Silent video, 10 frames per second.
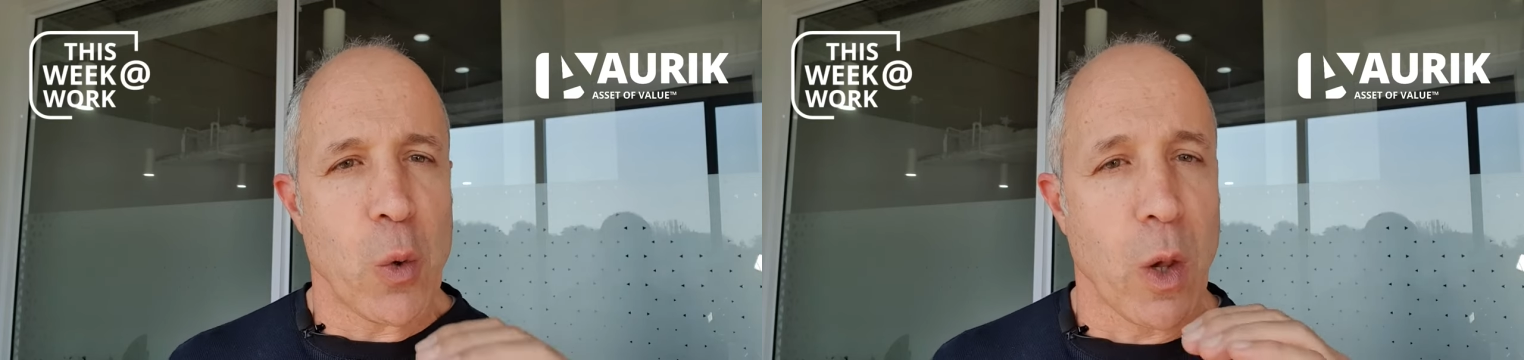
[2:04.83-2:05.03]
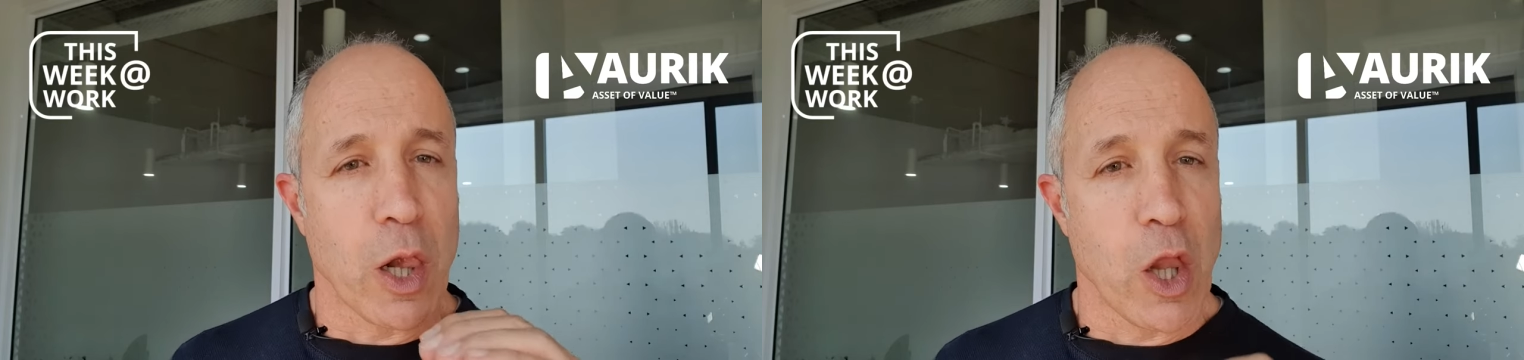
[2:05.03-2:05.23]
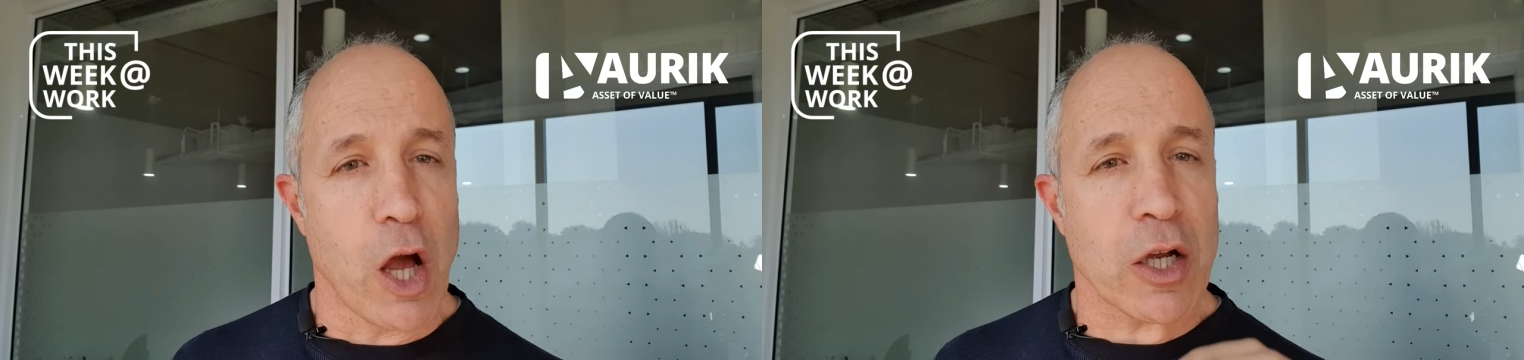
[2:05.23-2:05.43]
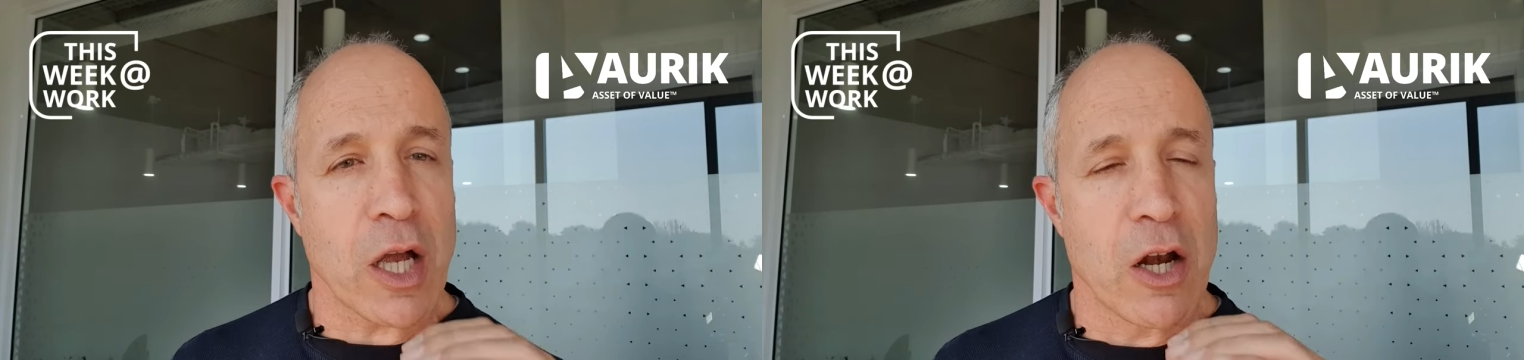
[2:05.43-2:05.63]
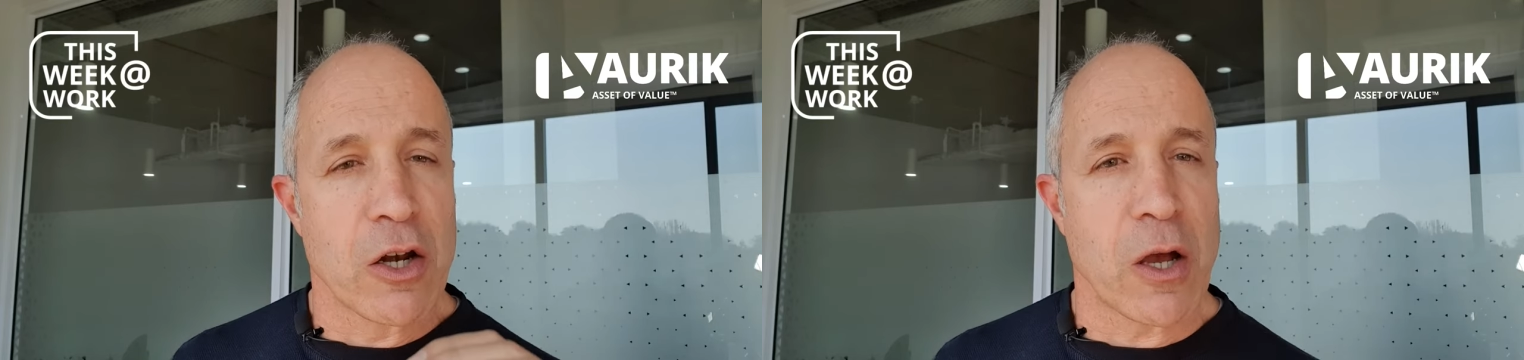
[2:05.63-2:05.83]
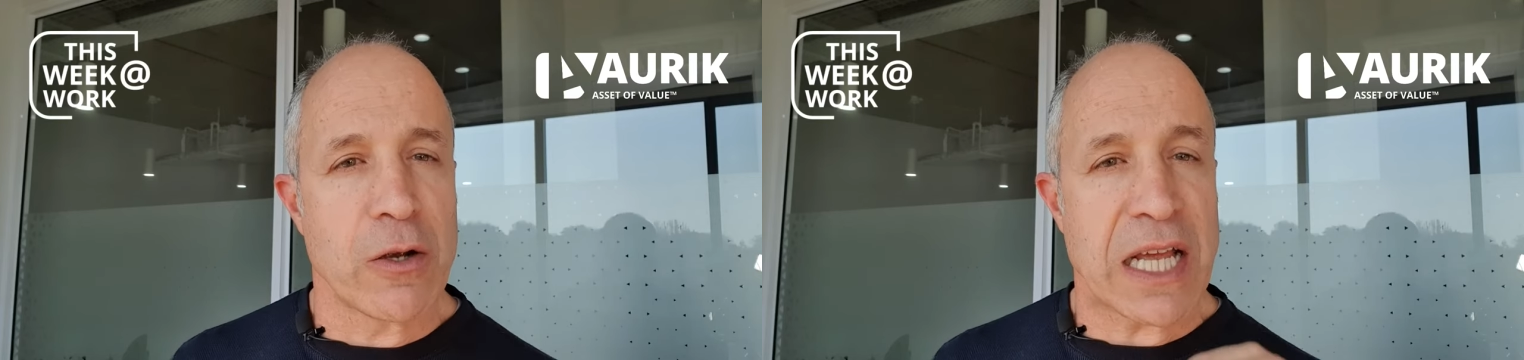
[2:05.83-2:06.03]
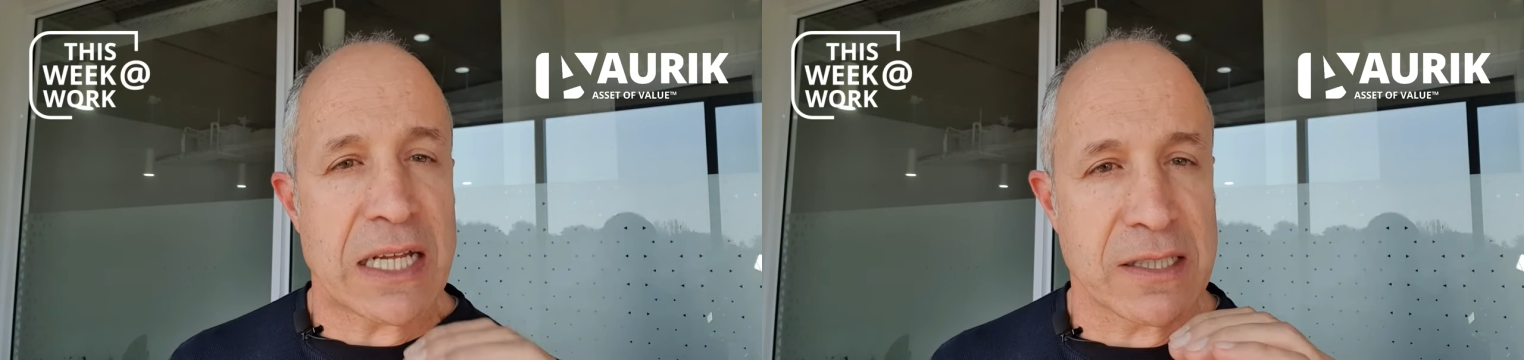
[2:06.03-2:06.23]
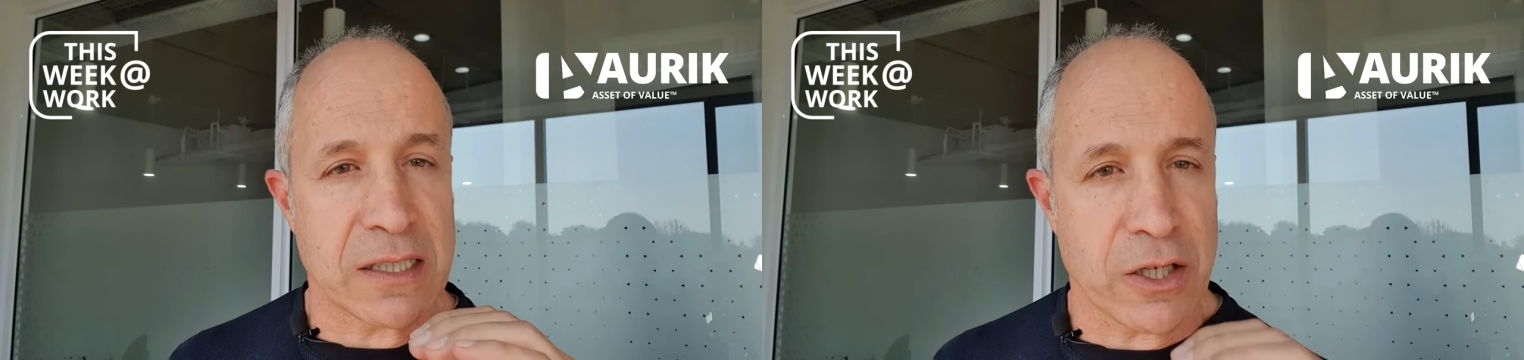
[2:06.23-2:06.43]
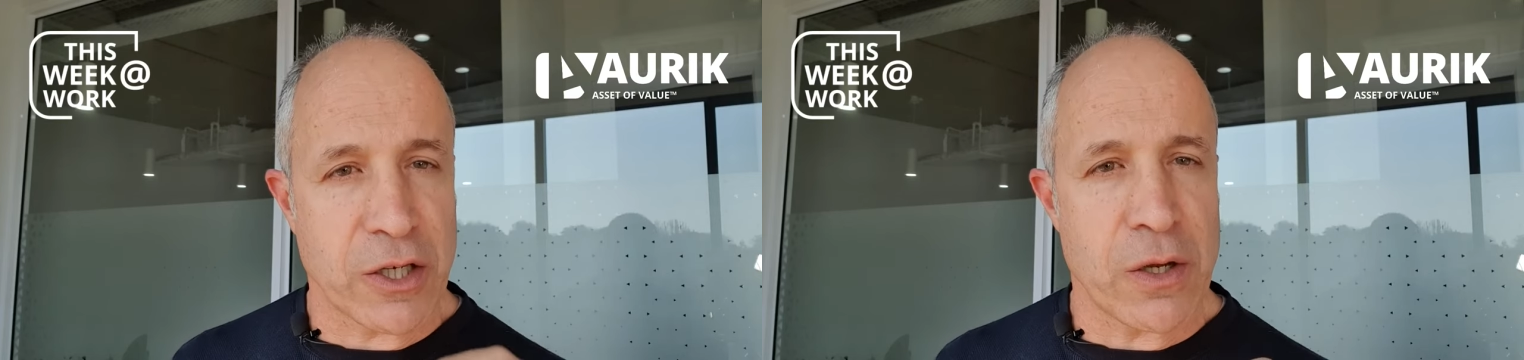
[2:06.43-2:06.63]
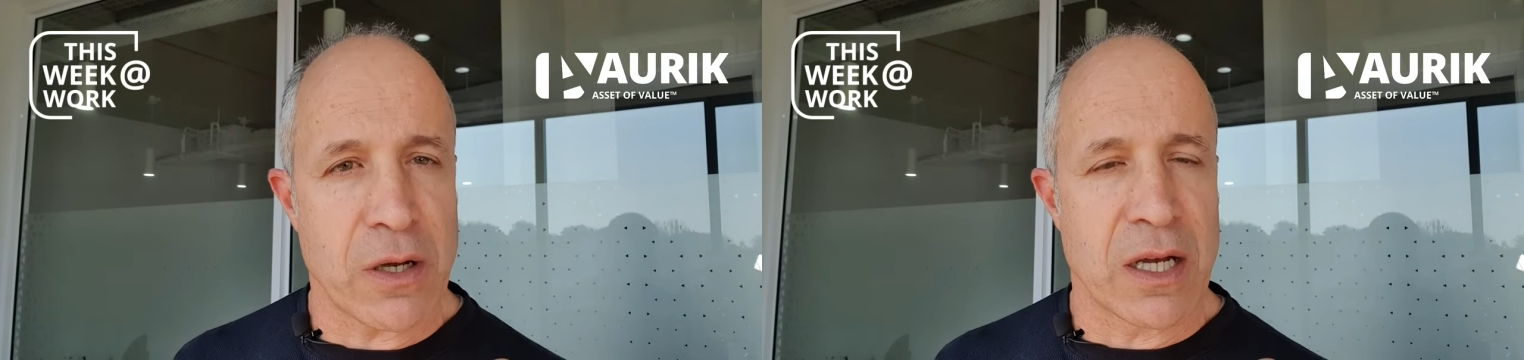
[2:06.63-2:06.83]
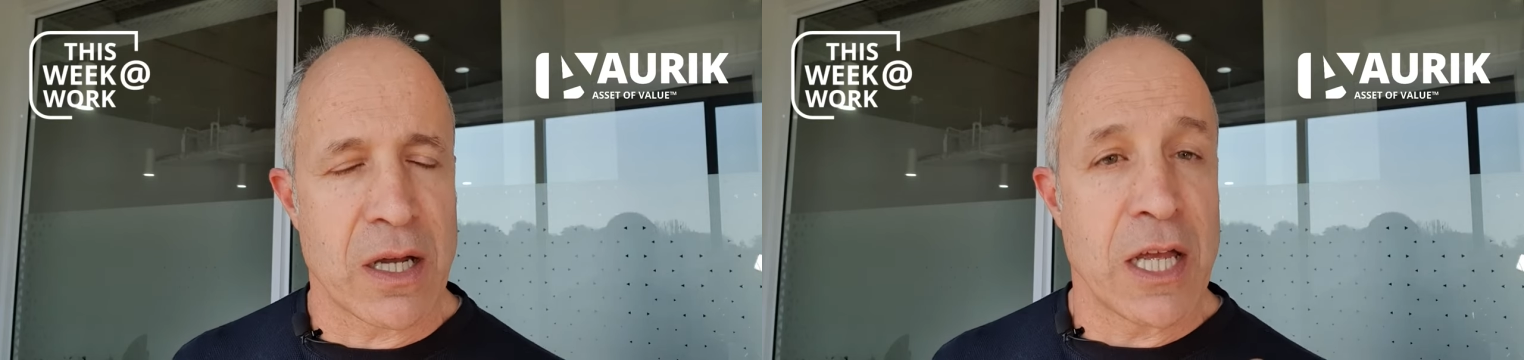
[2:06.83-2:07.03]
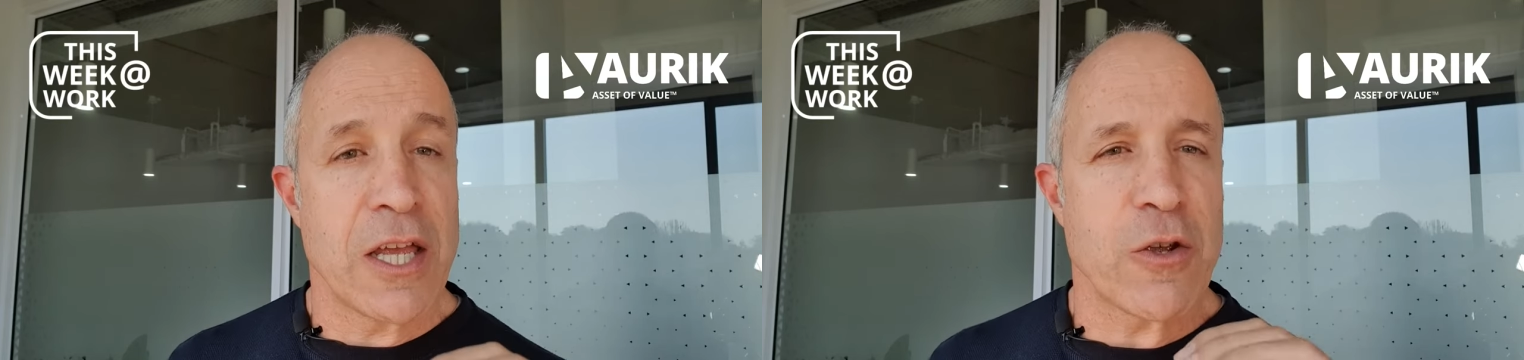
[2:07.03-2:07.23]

will lock, load, and secure